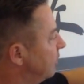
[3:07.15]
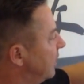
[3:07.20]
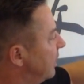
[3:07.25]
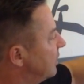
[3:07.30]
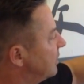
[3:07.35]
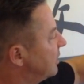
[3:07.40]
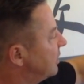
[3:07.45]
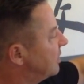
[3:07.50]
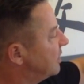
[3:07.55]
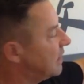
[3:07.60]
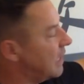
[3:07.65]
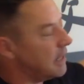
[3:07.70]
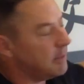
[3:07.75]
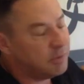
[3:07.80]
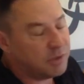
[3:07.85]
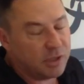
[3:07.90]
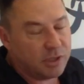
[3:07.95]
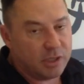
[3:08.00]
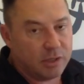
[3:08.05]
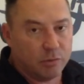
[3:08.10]
Is the
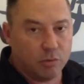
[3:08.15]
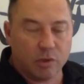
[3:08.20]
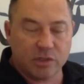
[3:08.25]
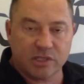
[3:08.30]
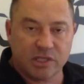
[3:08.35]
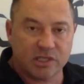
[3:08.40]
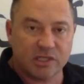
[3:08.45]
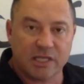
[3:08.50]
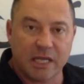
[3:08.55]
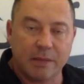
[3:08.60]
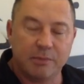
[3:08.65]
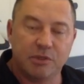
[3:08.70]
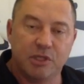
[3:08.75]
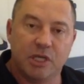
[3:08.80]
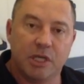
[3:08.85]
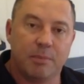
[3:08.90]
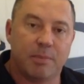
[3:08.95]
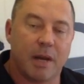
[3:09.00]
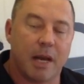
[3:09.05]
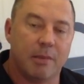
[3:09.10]
stamp duty, what's the stamp
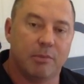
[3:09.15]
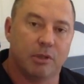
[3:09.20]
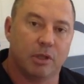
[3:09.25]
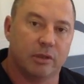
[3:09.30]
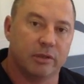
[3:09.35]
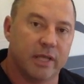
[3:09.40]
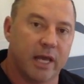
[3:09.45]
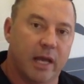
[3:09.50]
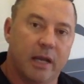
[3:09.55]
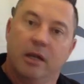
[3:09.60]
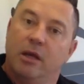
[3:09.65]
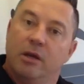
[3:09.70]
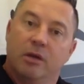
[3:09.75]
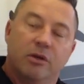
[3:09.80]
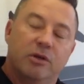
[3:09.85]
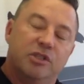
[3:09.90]
duty payable on that?